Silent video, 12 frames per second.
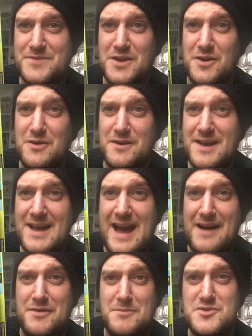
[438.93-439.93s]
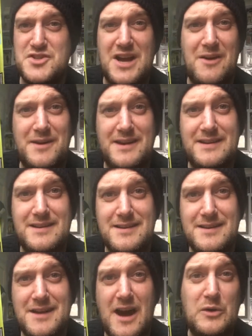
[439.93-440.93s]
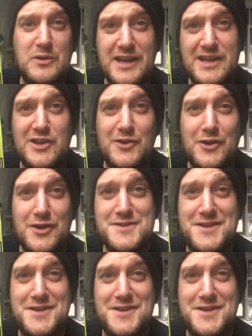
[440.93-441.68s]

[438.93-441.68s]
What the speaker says: you know, have him shouting, I'll kick you.